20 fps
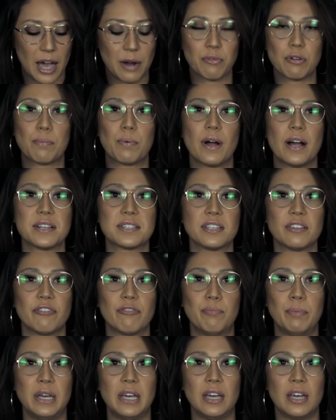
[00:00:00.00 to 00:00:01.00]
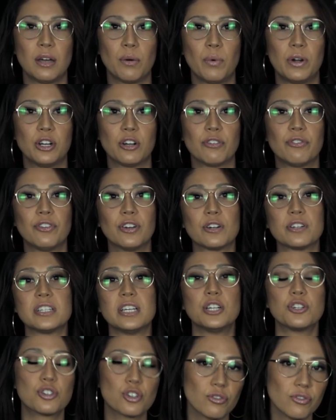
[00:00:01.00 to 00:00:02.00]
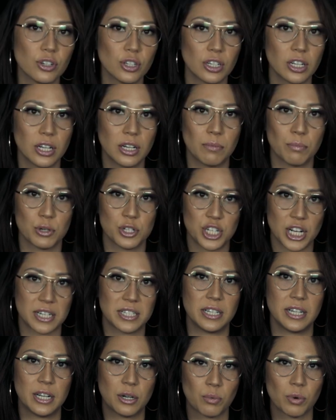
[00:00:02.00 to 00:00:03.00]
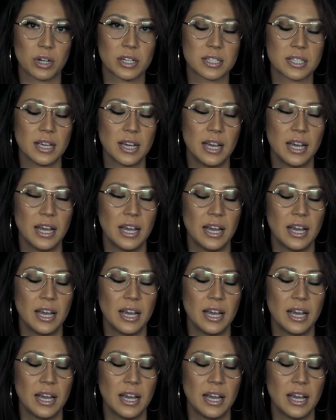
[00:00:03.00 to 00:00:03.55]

and repressive being when your fear is introverted and projected inwards,